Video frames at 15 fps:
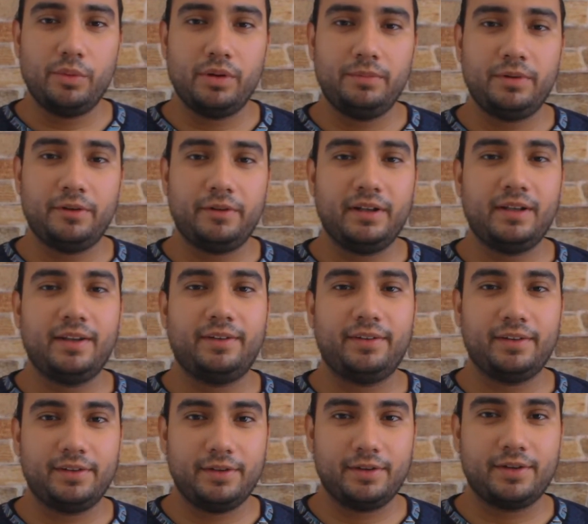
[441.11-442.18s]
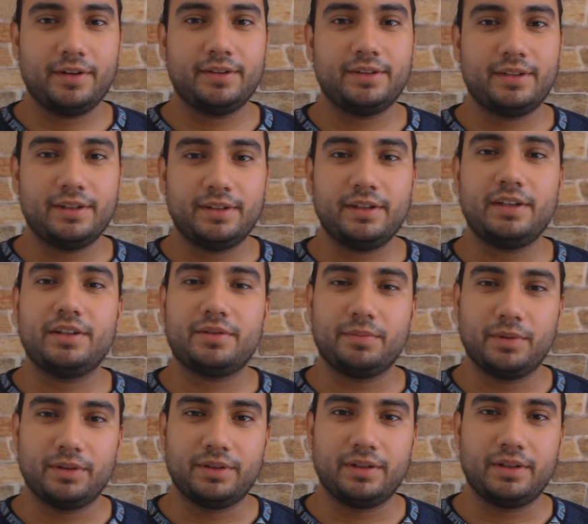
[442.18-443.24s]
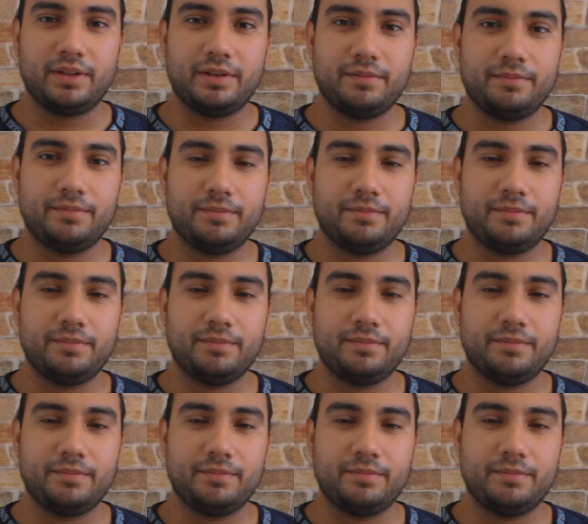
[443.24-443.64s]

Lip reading: will be releasing new content each Monday.